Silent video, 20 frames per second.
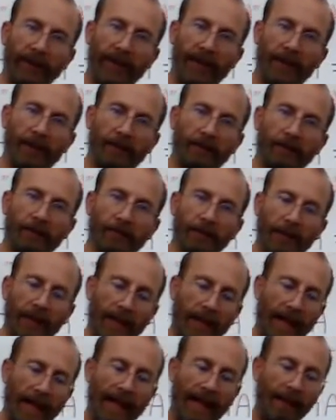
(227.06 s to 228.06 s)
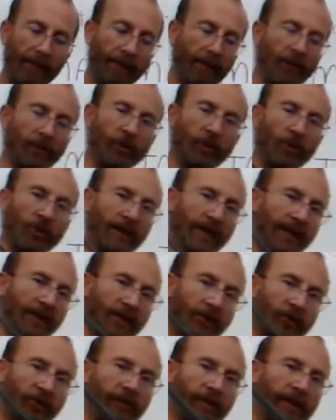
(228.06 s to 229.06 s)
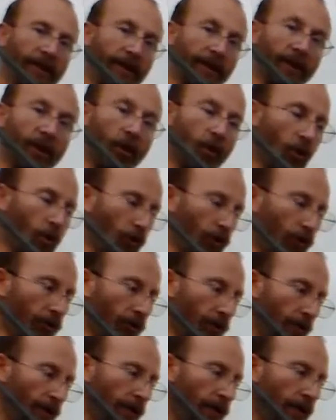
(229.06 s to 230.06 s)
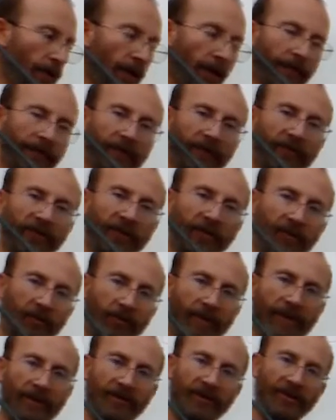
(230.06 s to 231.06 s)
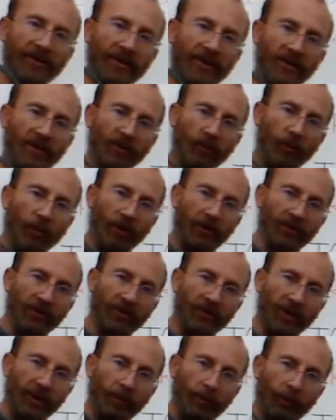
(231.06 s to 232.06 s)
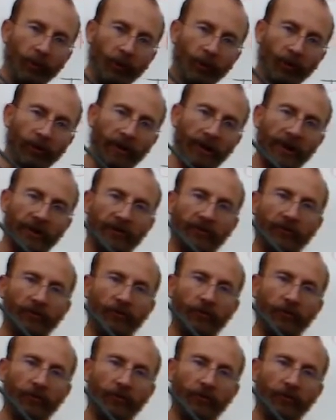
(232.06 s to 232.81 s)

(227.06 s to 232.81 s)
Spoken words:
on, and I'm going to turn it into the load of this system. And as this system works, it's going to pull this